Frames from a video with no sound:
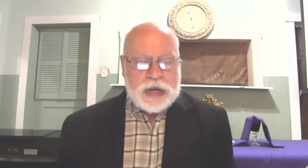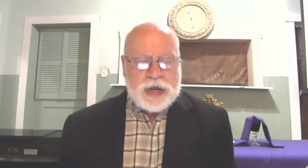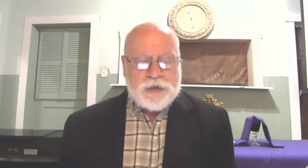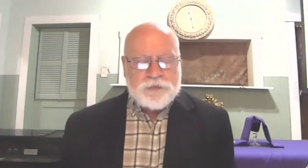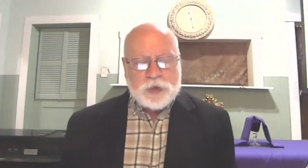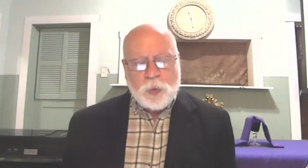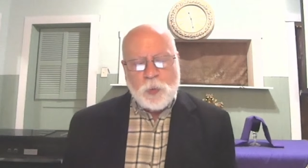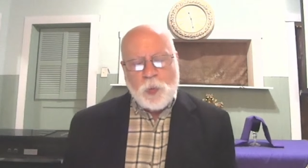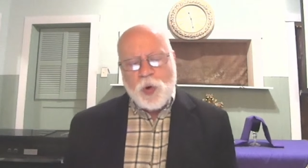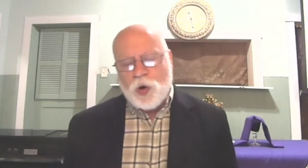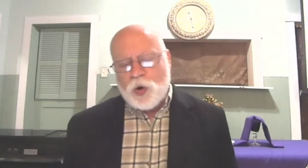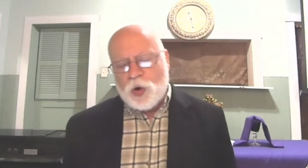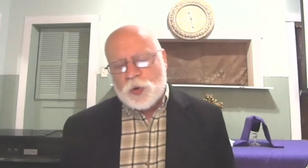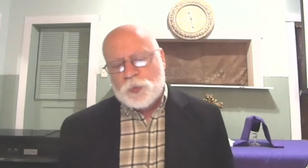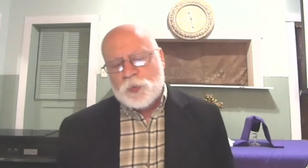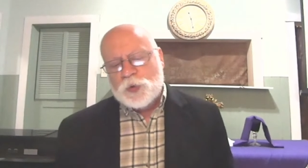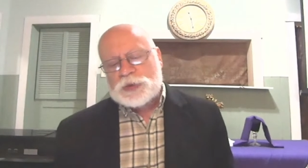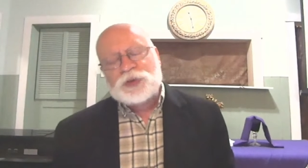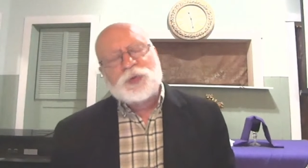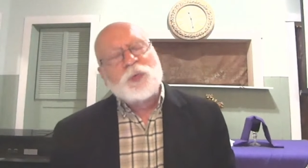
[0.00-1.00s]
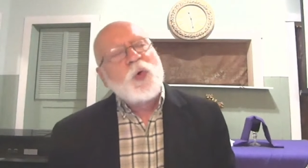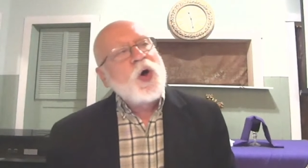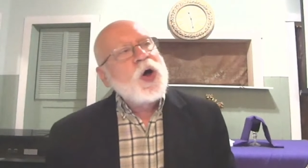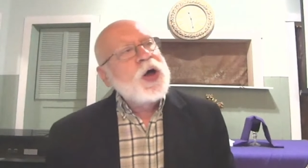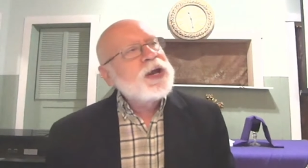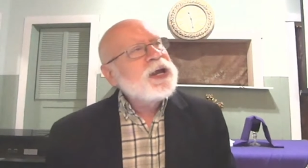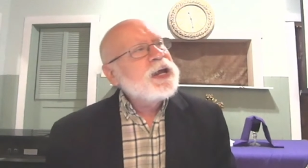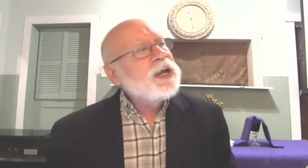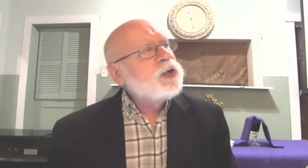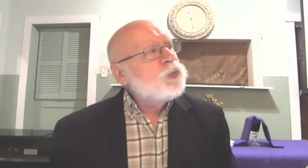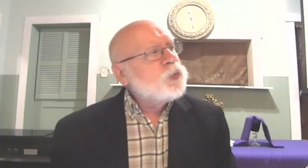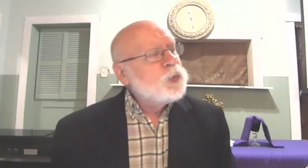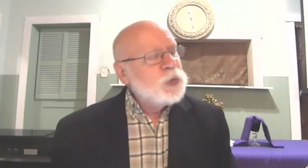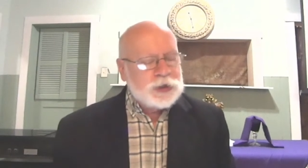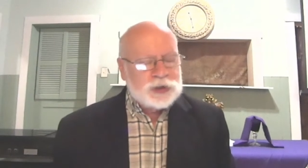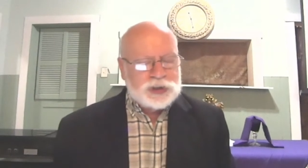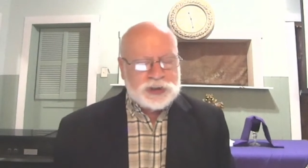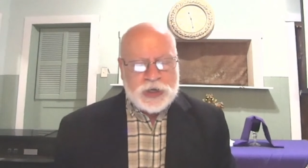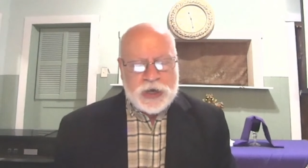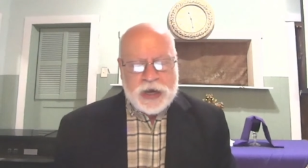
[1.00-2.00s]
If the world was one in
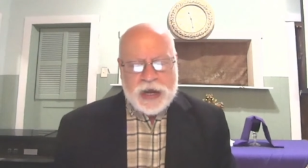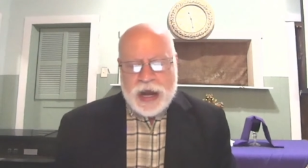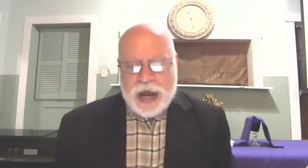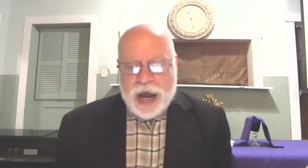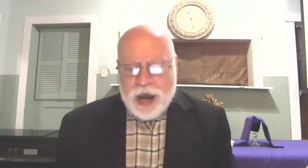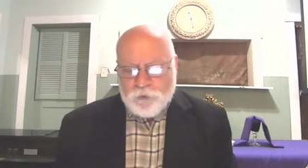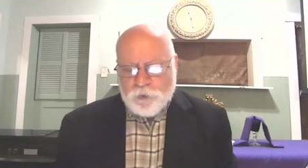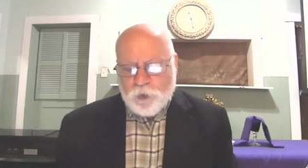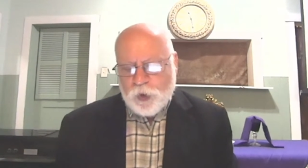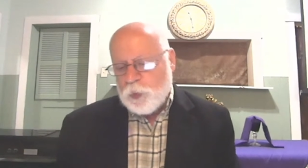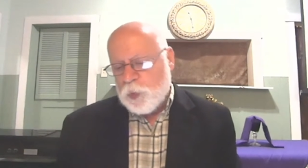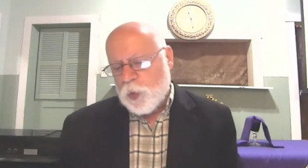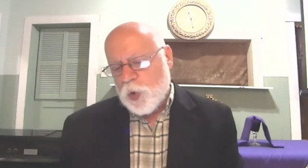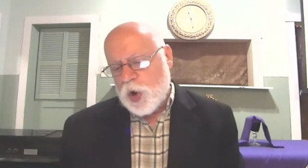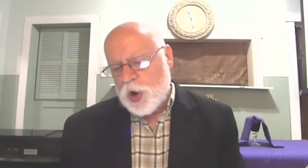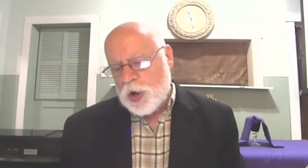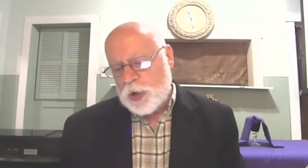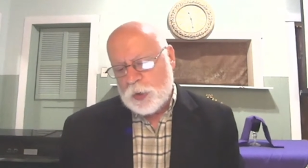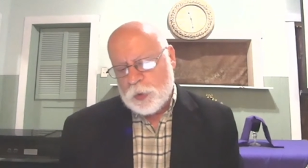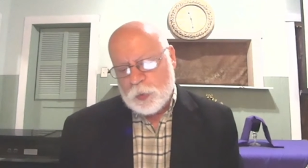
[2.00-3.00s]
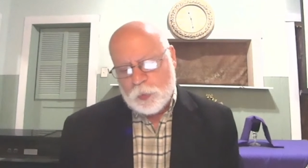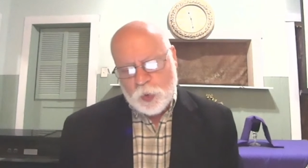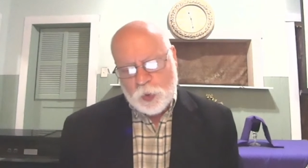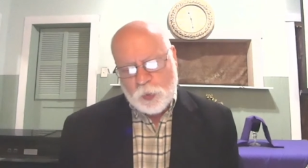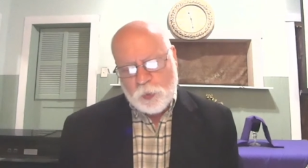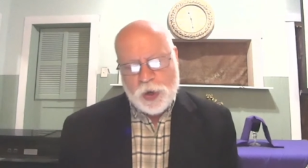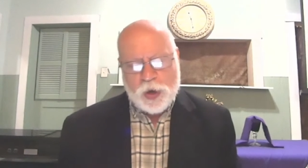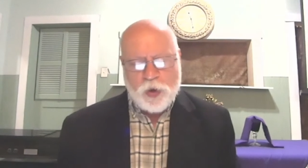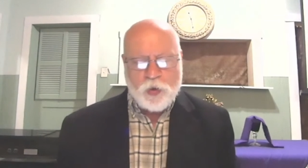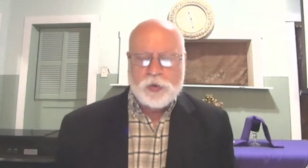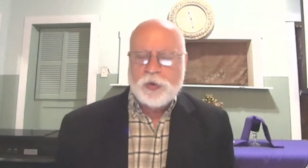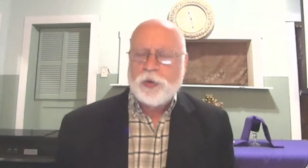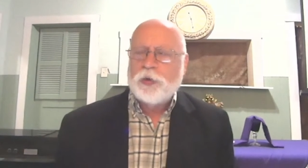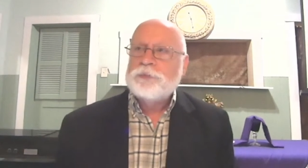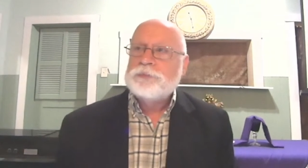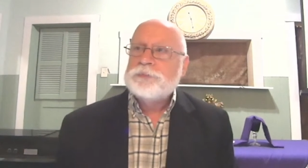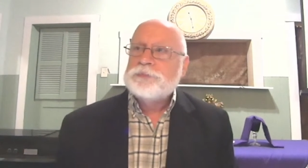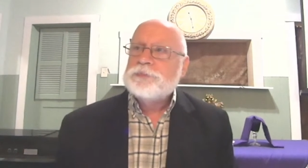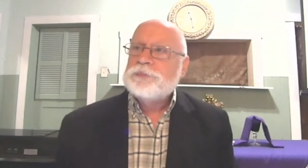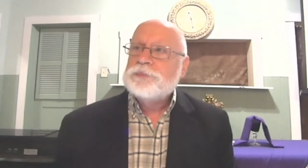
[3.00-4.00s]
which everyone were
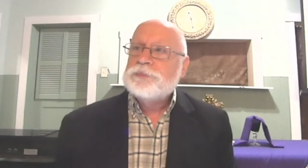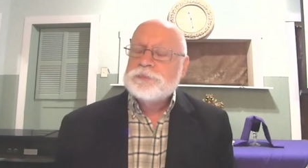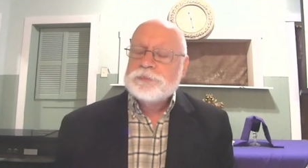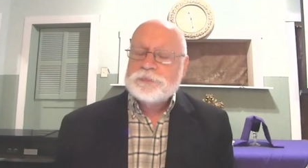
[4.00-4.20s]
welcome,